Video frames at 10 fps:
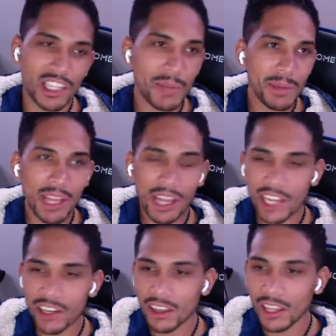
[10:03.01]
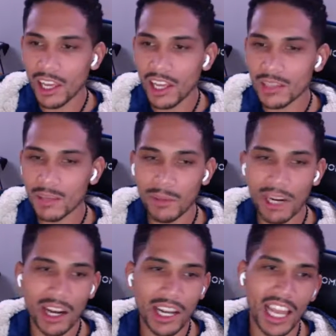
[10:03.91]
There's be people that like your things, people
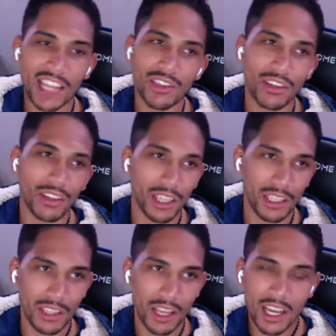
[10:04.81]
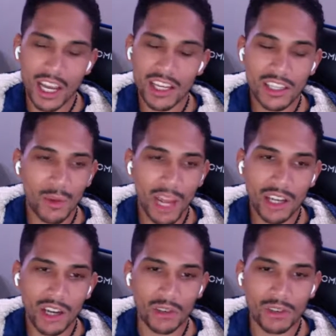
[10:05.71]
that hate your things. It's just the way it
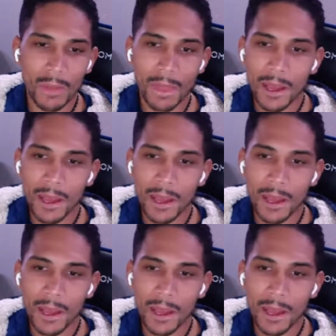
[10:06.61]
goes.